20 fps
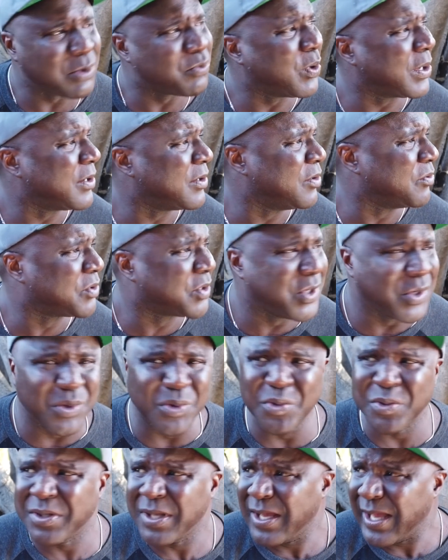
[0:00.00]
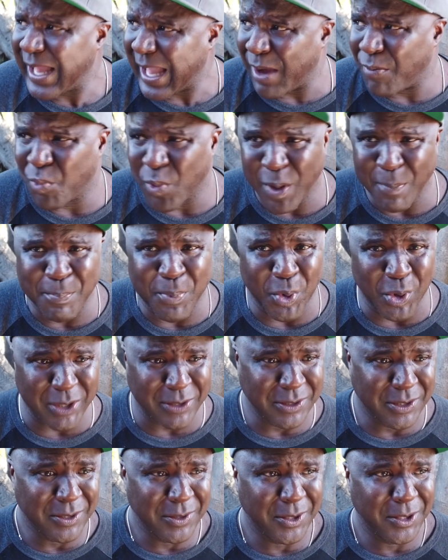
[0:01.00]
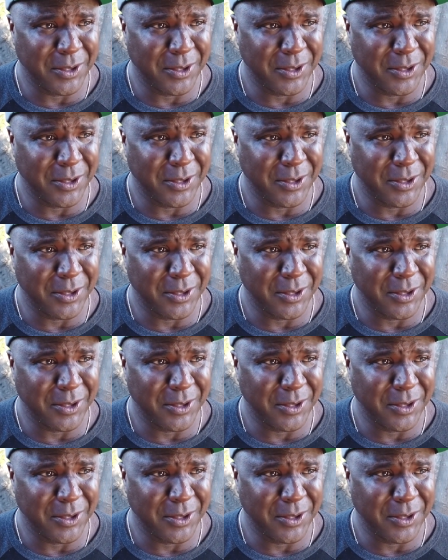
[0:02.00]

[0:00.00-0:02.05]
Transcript: was one of those dudes at one point